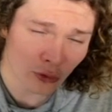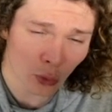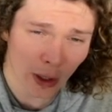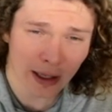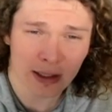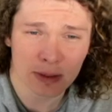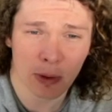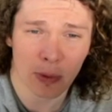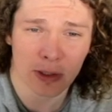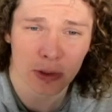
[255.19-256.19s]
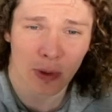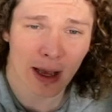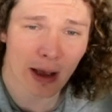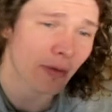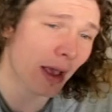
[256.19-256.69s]
weakness, but we do
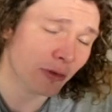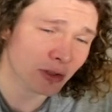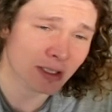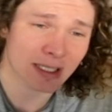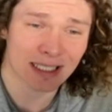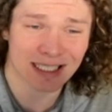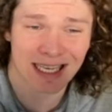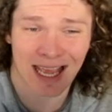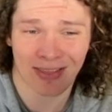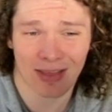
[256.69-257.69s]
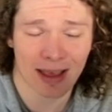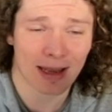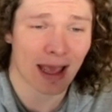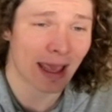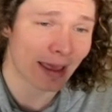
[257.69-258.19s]
have a resist and
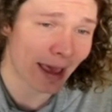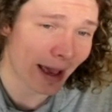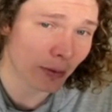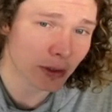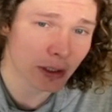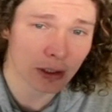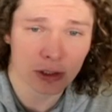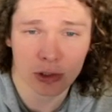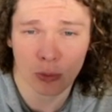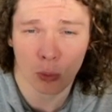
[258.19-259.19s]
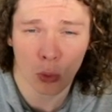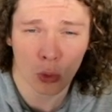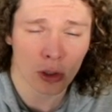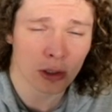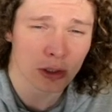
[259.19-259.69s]
then a counter to
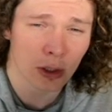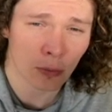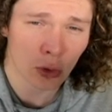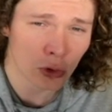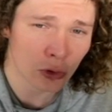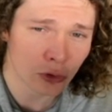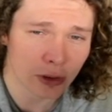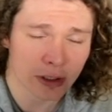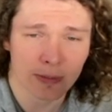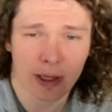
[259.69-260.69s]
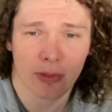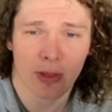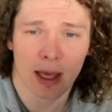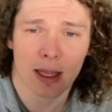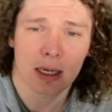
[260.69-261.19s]
water, so I'm not too stressed about
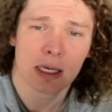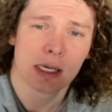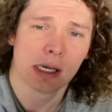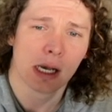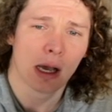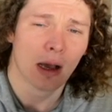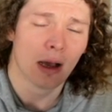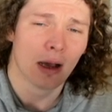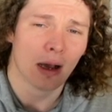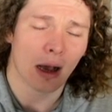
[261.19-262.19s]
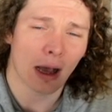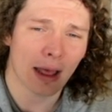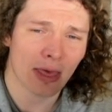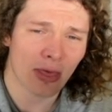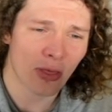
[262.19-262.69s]
that.
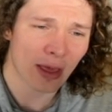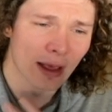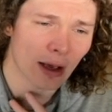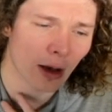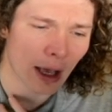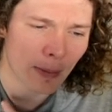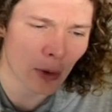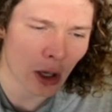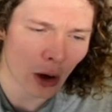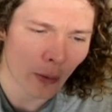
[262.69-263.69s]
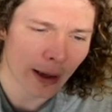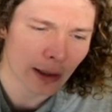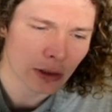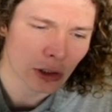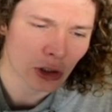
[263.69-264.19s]
I think I'm
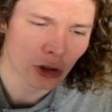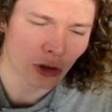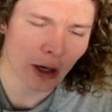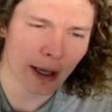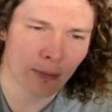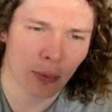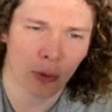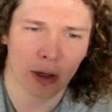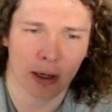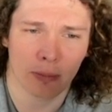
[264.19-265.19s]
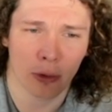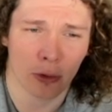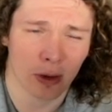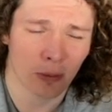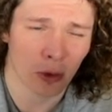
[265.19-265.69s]
going to try and put in a
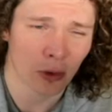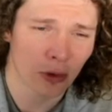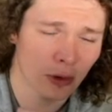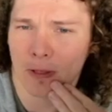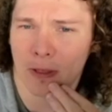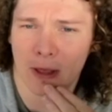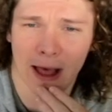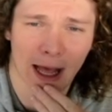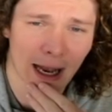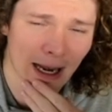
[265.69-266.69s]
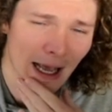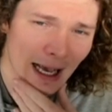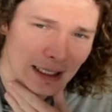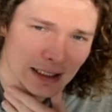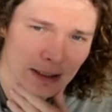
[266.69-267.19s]
Pokemon that
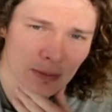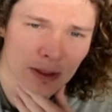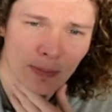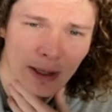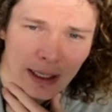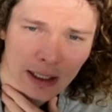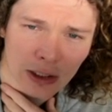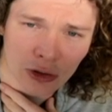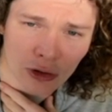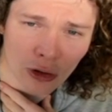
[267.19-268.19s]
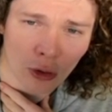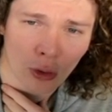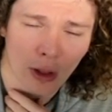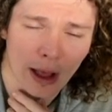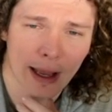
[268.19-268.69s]
has some speed
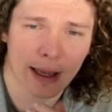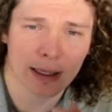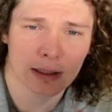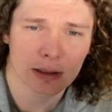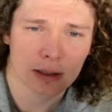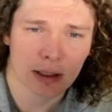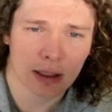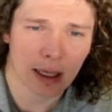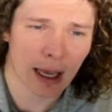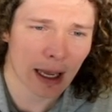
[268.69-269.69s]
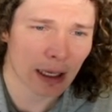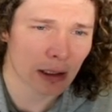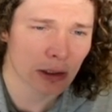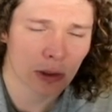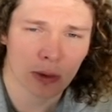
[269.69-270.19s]
control and
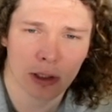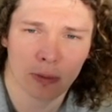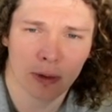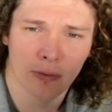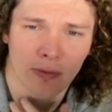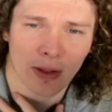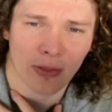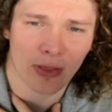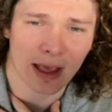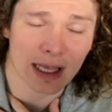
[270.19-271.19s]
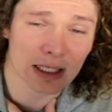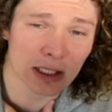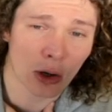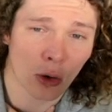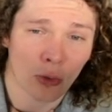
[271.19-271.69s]
can do a little bit of fun
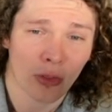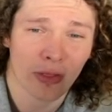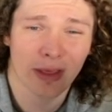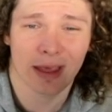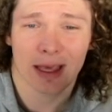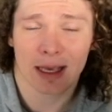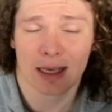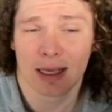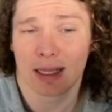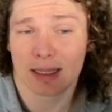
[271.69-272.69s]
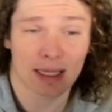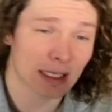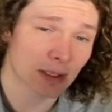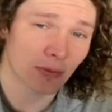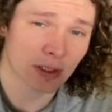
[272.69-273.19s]
things on the
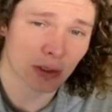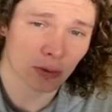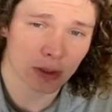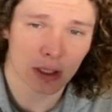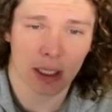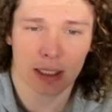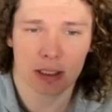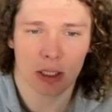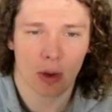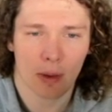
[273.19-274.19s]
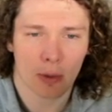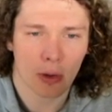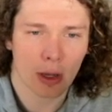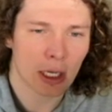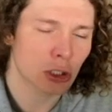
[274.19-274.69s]
less physical side. So I'm
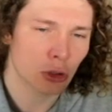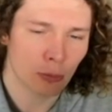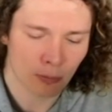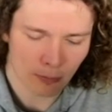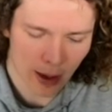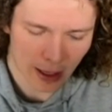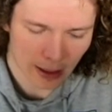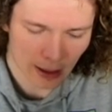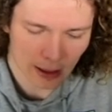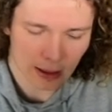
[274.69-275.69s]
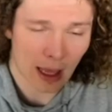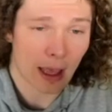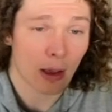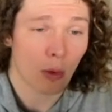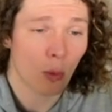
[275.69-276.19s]
going to make it
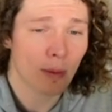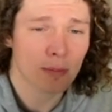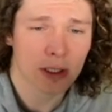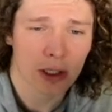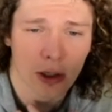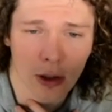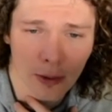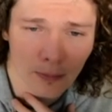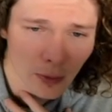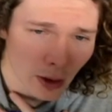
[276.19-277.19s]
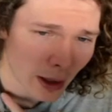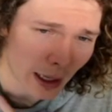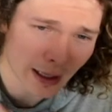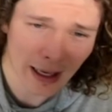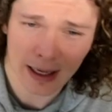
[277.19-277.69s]
a Whimsicott.
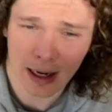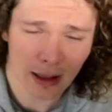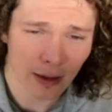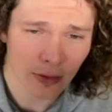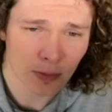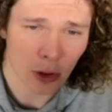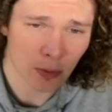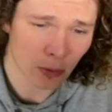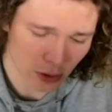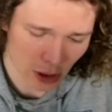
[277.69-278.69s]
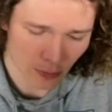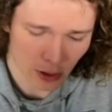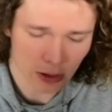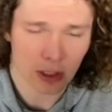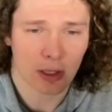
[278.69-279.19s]
Again, I love this Pokemon so
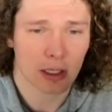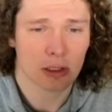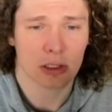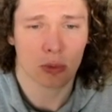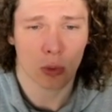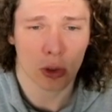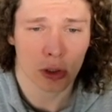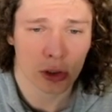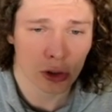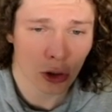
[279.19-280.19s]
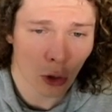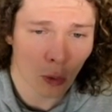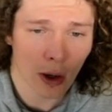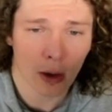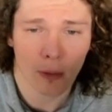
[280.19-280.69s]
much. I think it just works so
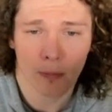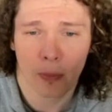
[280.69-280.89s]
well.